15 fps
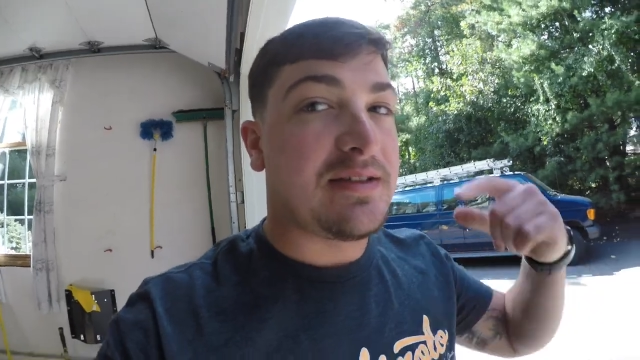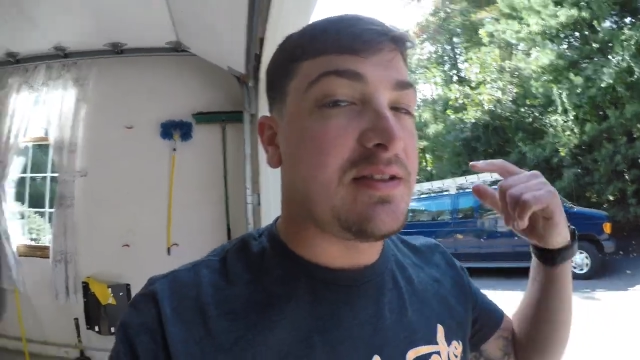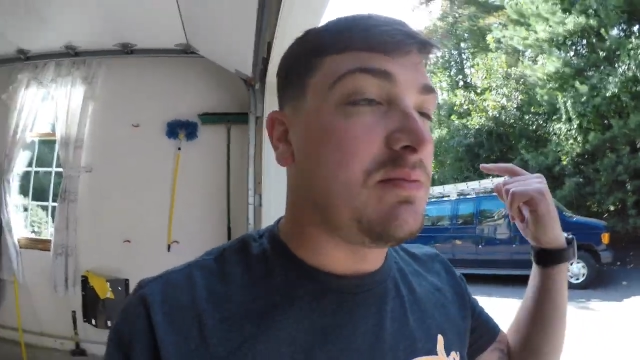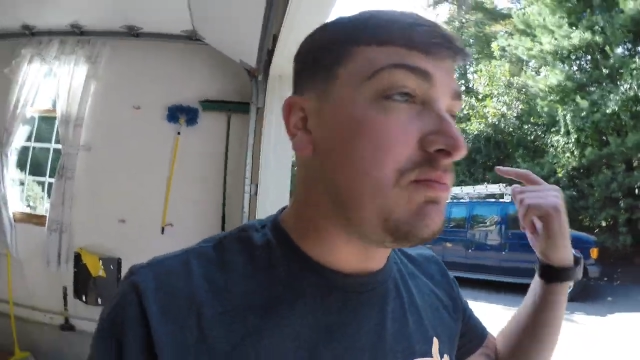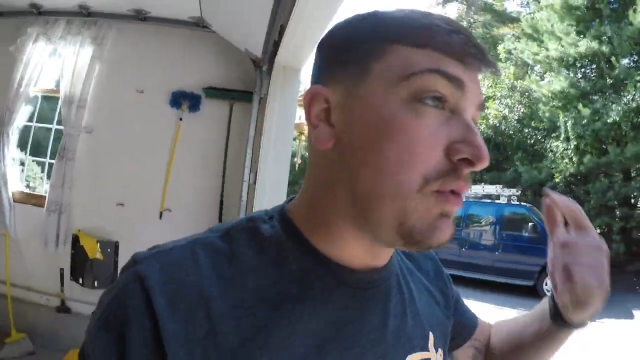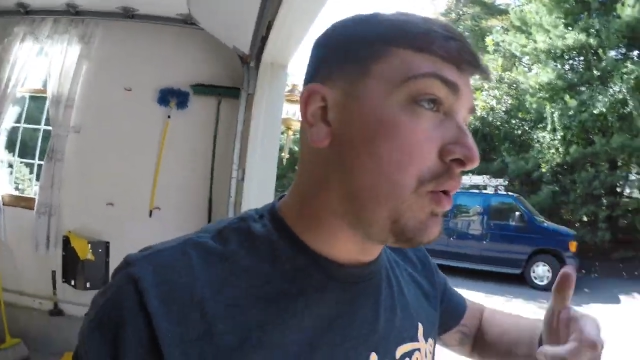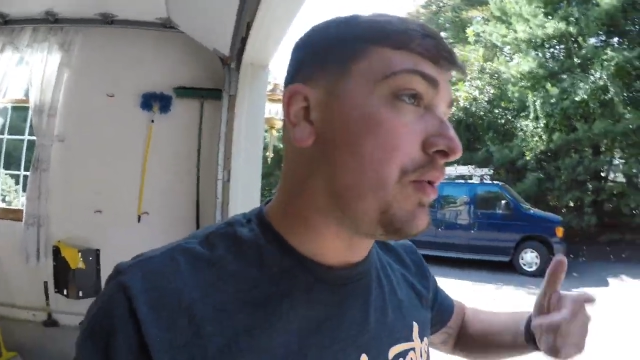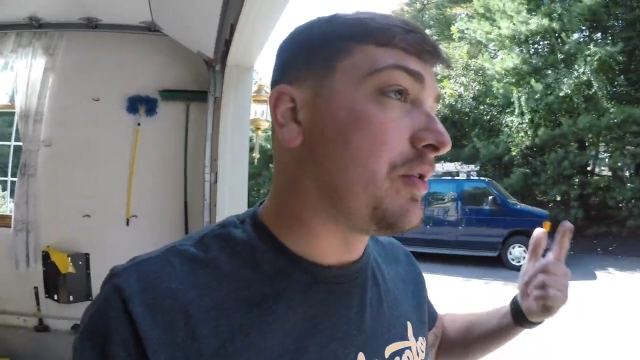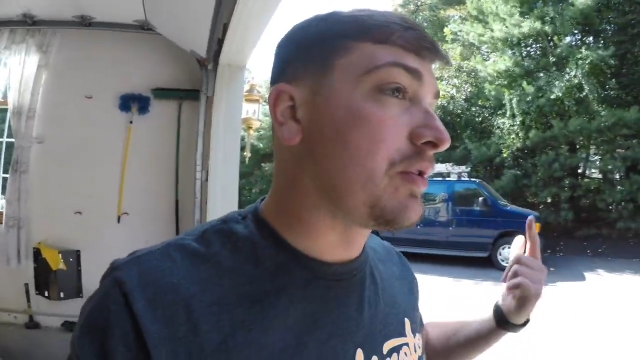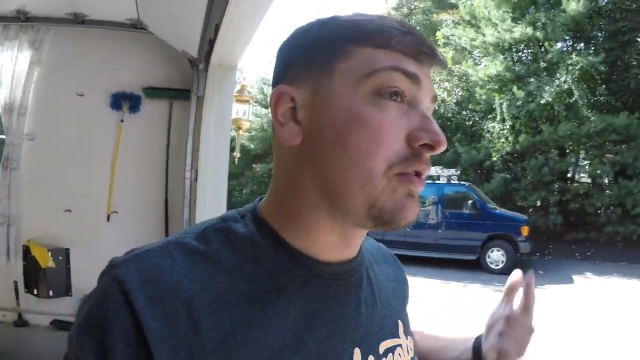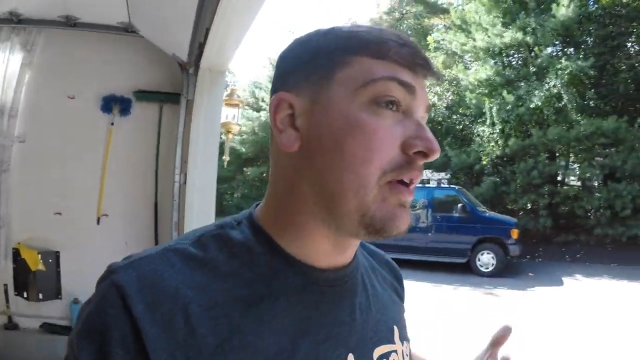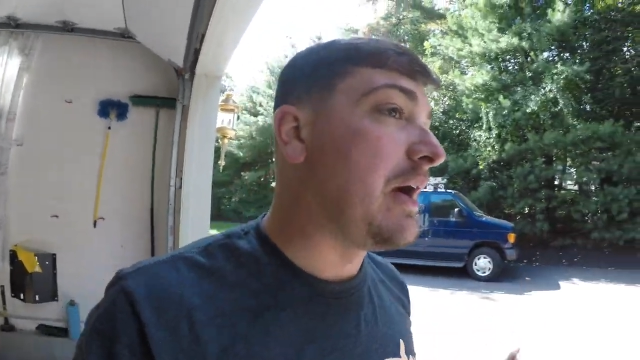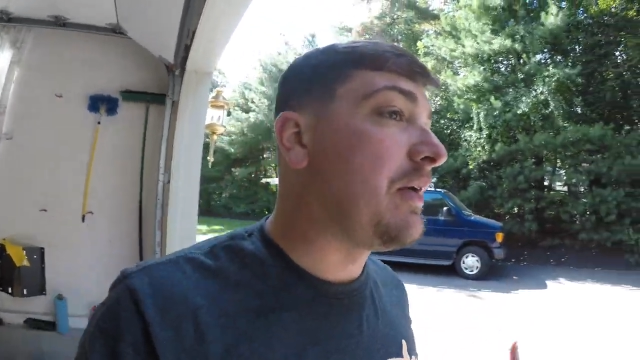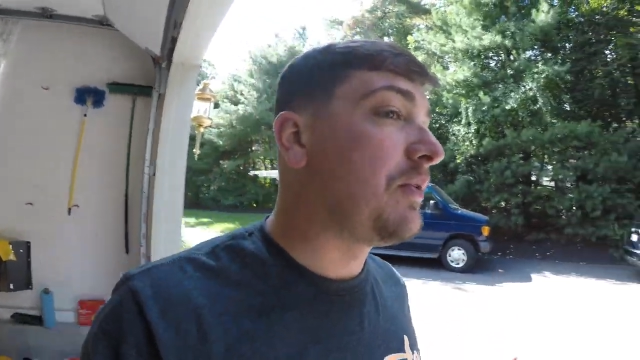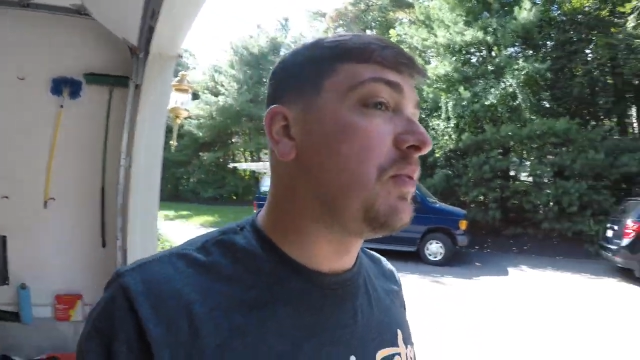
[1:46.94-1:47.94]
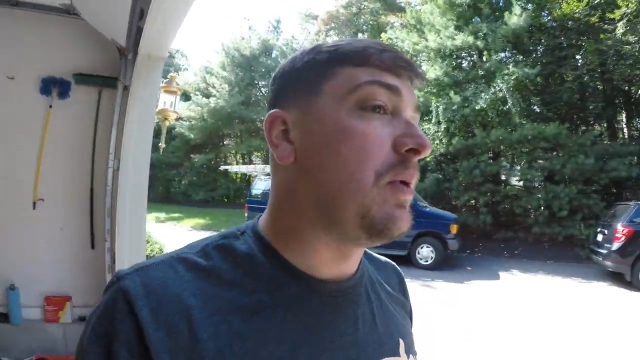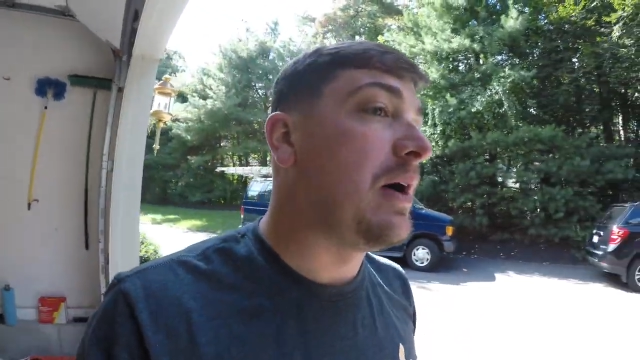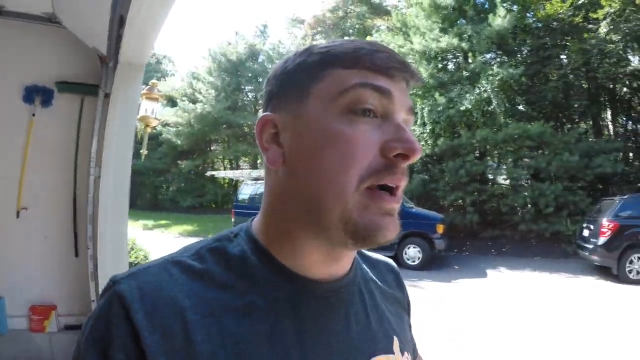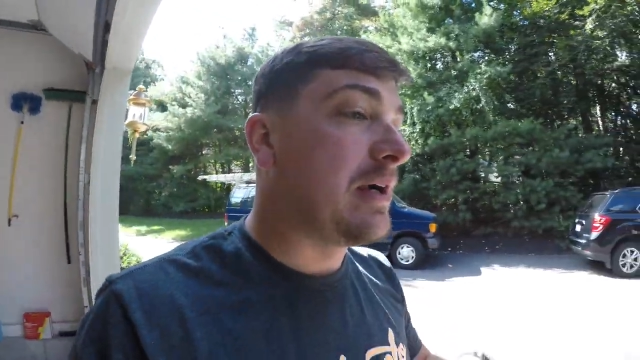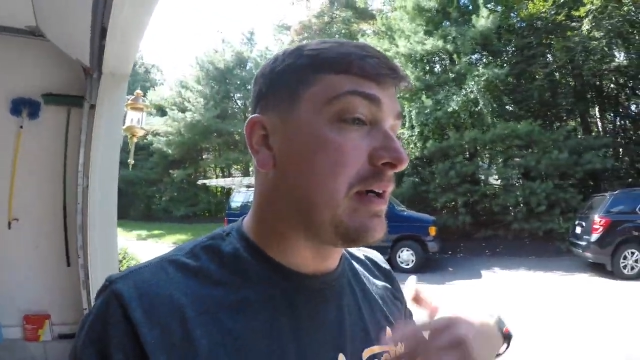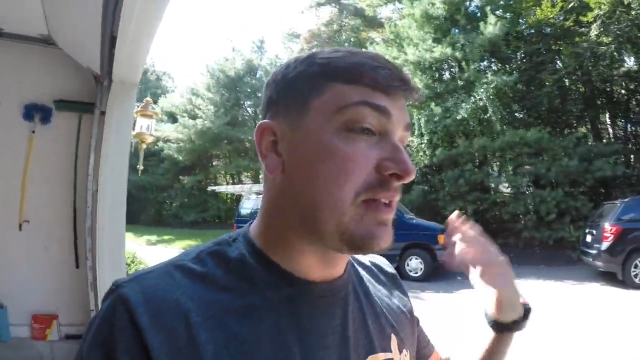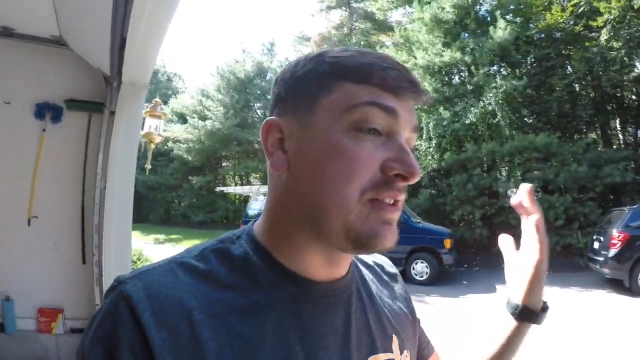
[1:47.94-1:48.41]
the motor ground
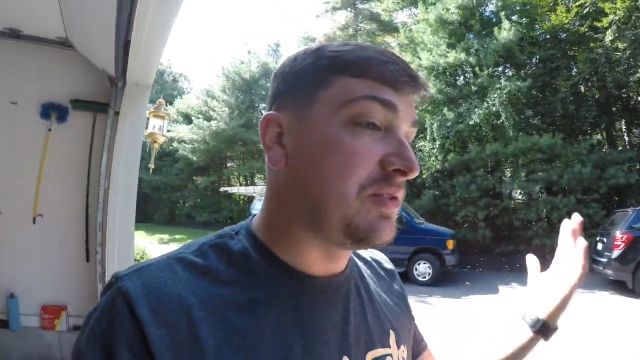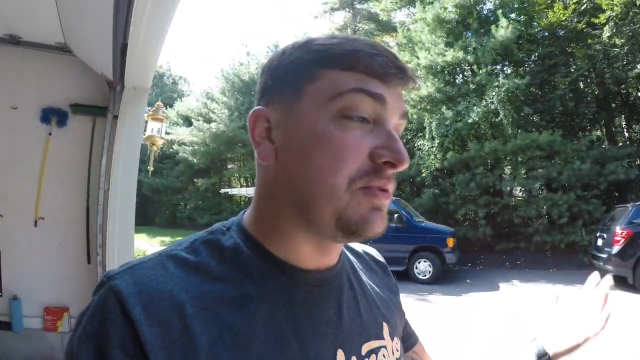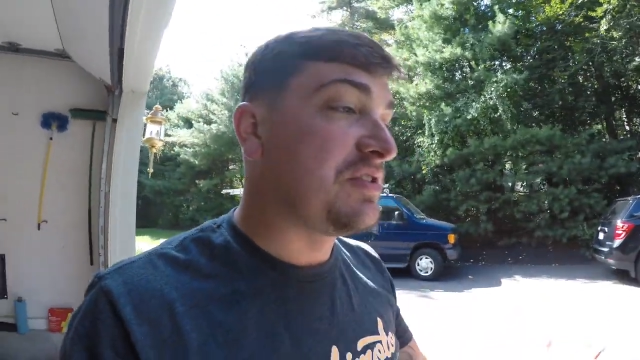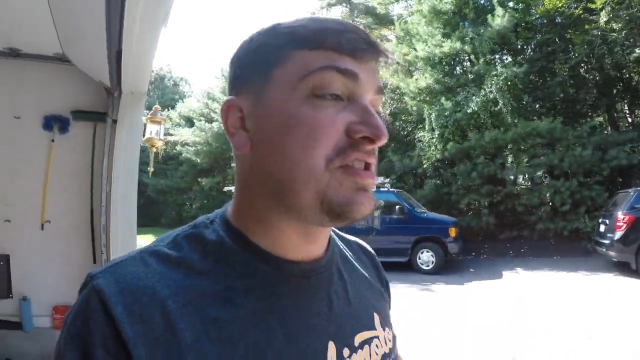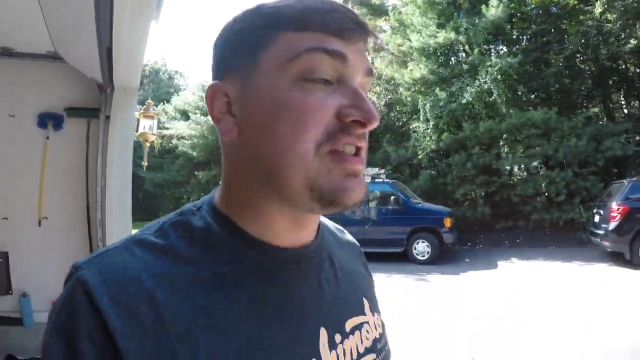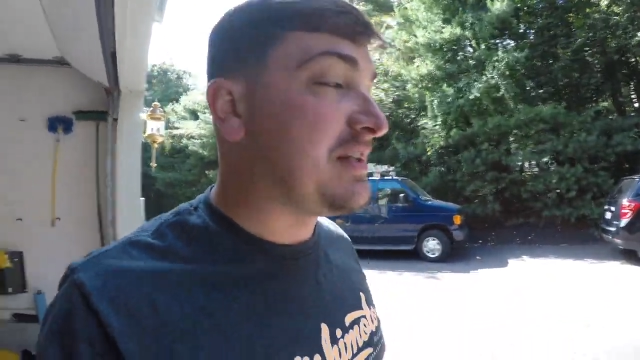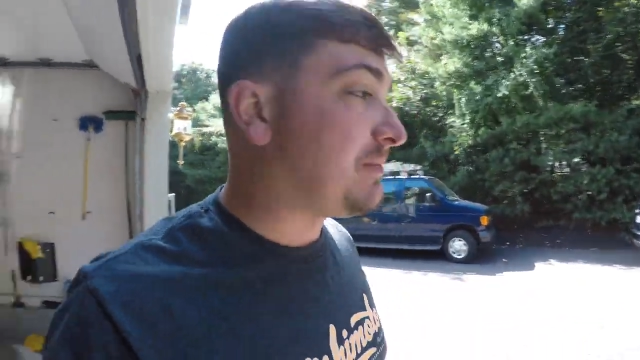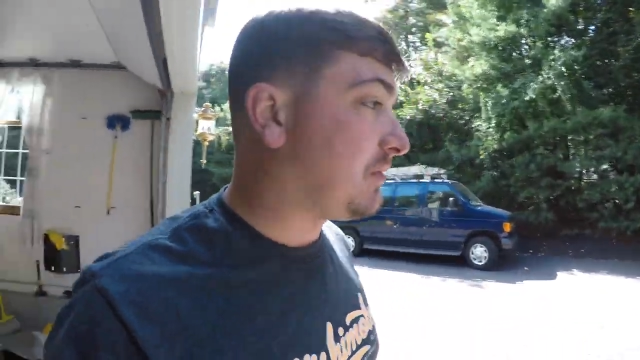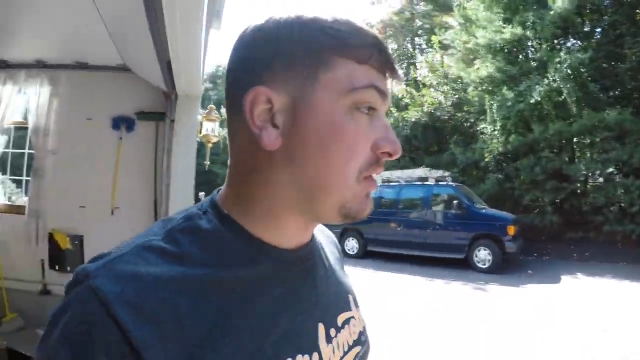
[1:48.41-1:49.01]
wire because it was snipped